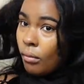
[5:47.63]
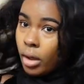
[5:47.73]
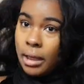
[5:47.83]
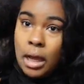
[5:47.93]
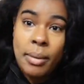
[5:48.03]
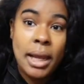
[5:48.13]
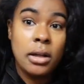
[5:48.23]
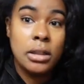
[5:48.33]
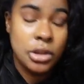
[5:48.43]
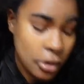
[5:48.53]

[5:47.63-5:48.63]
Y'all, my hair looks